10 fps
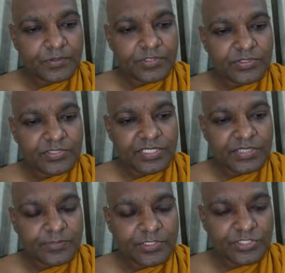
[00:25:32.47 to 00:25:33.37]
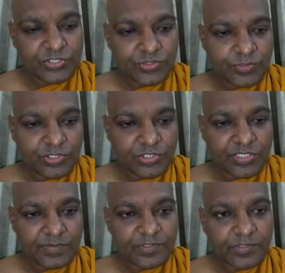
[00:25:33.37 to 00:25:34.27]
thing which
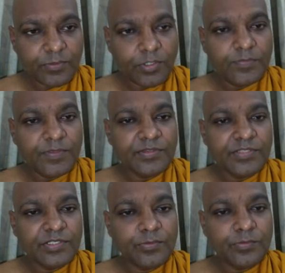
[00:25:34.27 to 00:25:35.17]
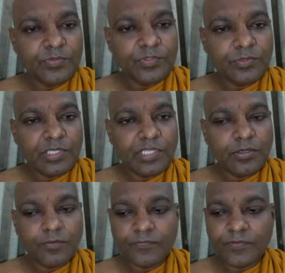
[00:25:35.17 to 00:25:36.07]
keeps revolving the wheel
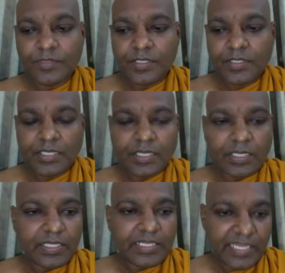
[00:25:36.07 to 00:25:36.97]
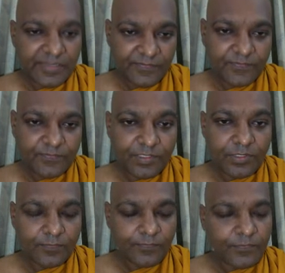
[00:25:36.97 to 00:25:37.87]
of life, wheel
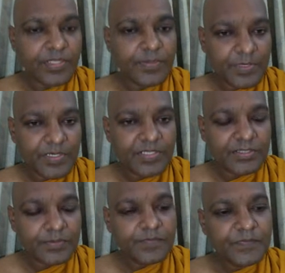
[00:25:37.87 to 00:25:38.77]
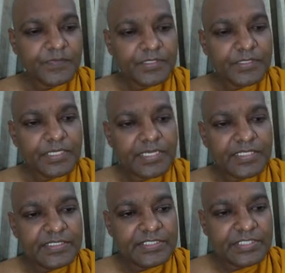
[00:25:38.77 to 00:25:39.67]
of rebirth,
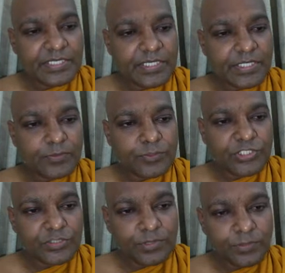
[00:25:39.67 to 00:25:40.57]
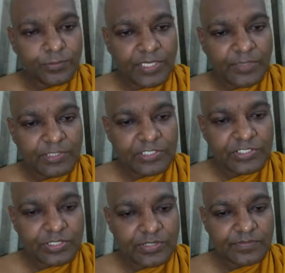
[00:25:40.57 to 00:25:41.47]
and whichever way we
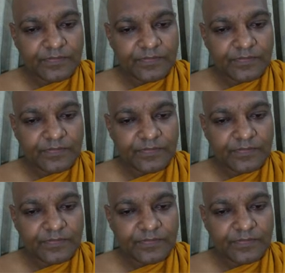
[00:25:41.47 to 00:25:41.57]
turn,